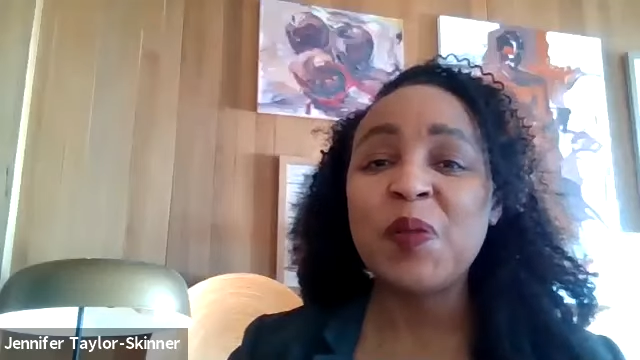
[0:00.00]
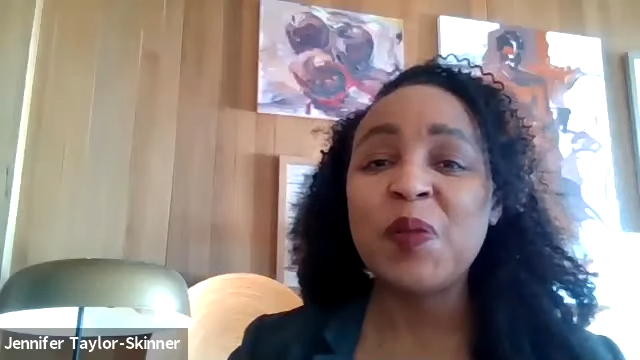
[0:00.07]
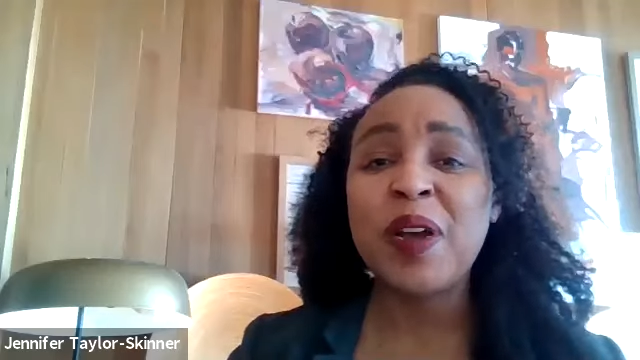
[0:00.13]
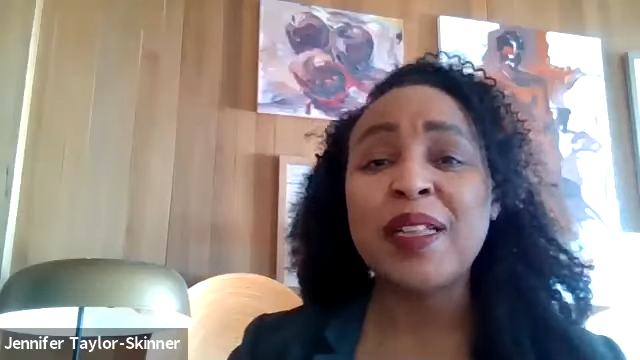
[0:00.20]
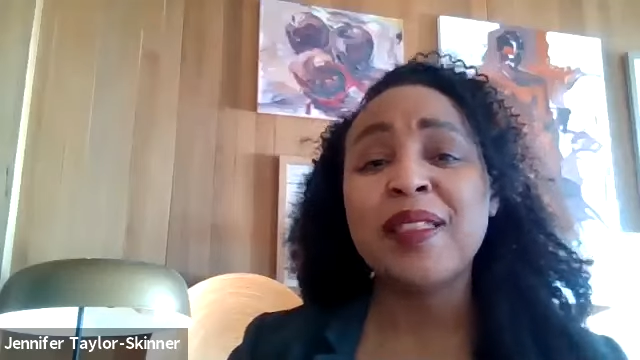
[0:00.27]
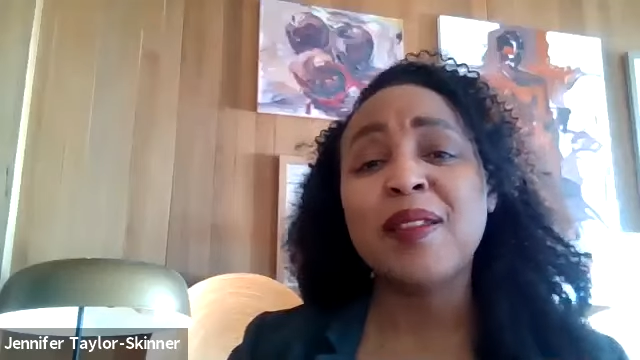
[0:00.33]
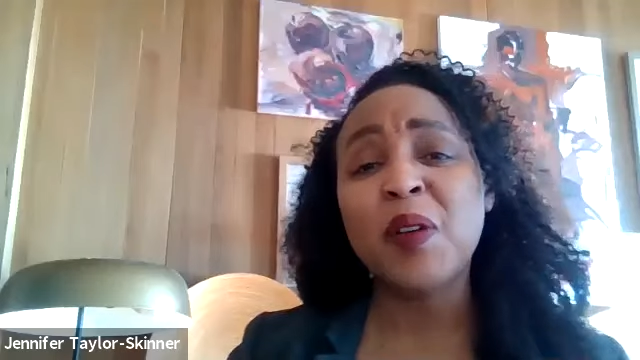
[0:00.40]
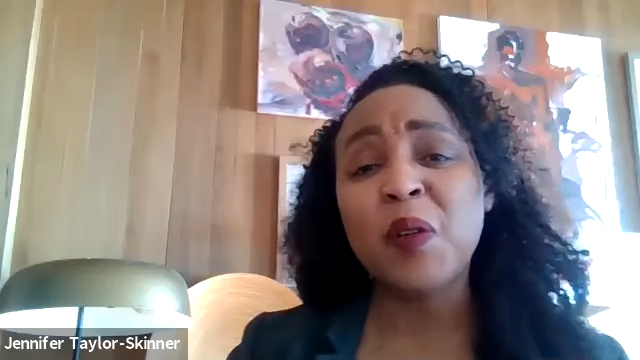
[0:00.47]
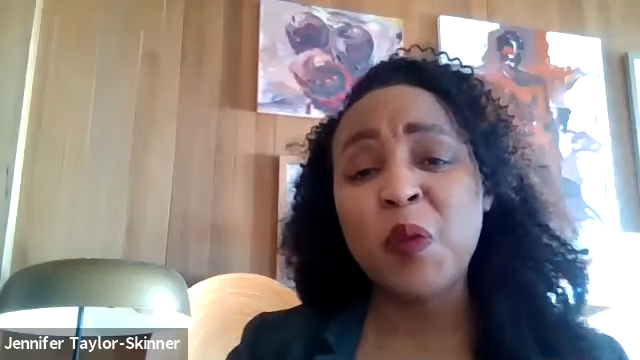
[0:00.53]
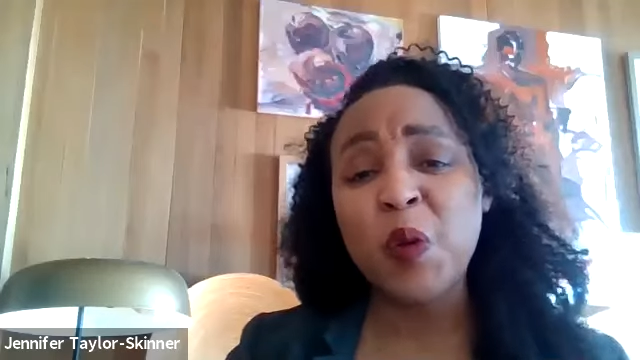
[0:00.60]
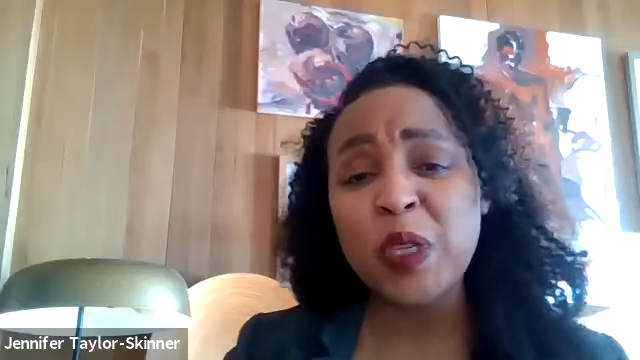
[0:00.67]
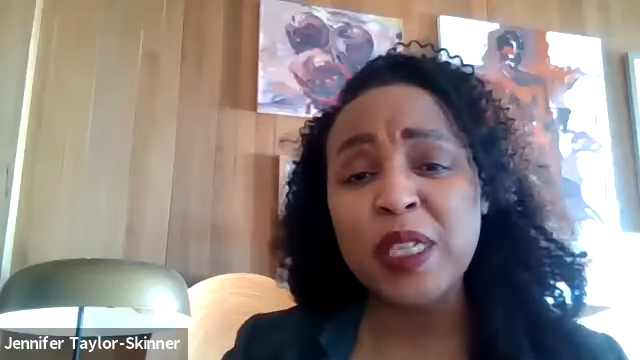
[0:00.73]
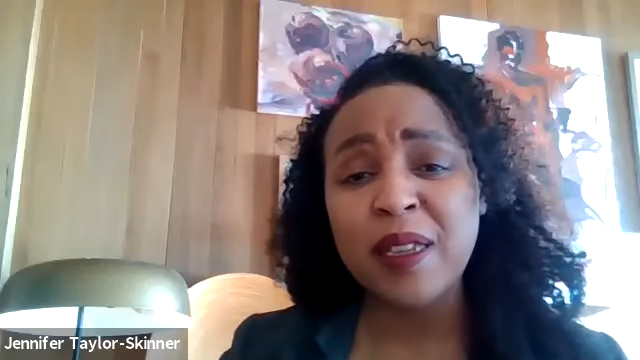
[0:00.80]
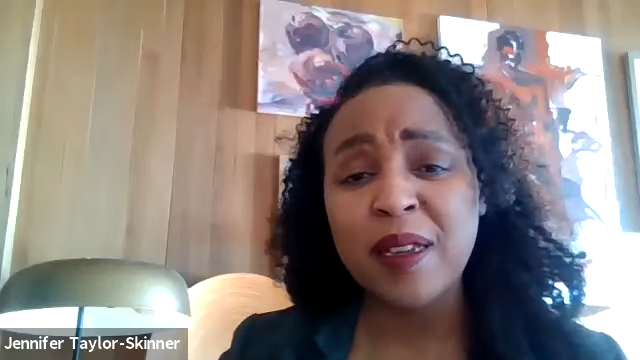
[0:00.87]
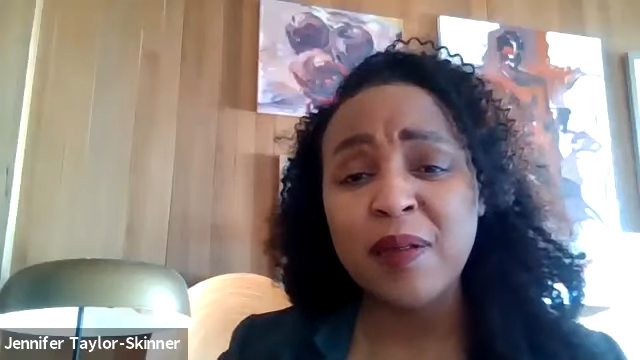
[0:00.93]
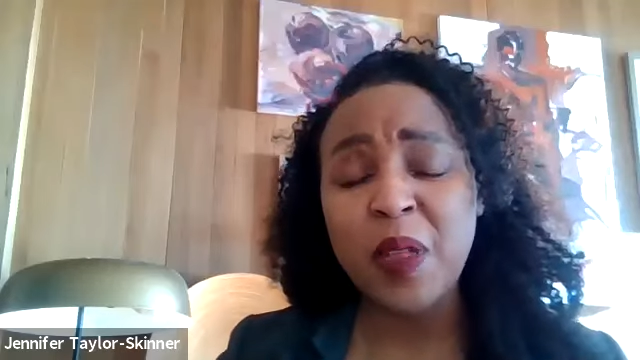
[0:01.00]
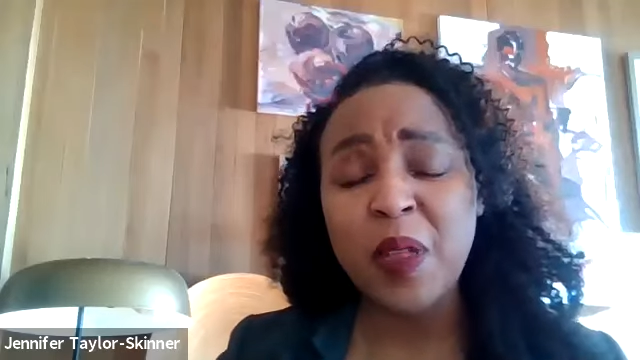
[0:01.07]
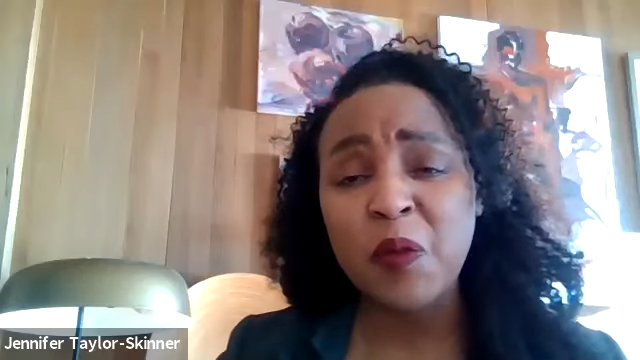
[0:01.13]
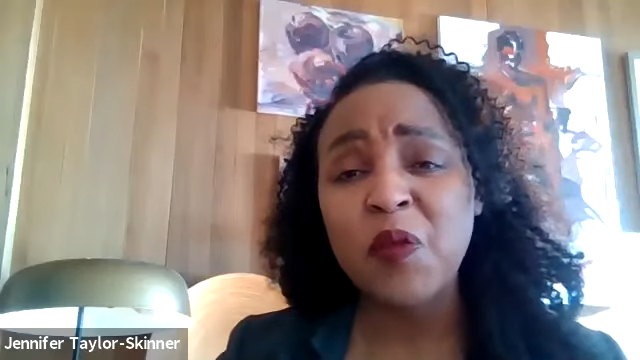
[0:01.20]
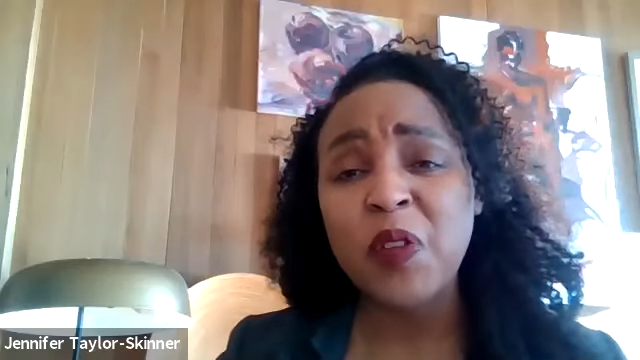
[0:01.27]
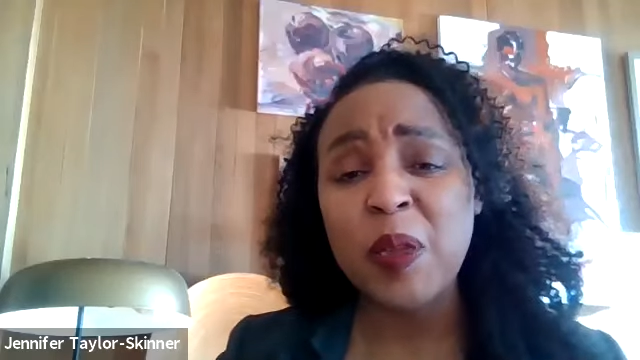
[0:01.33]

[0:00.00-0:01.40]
we've got of course our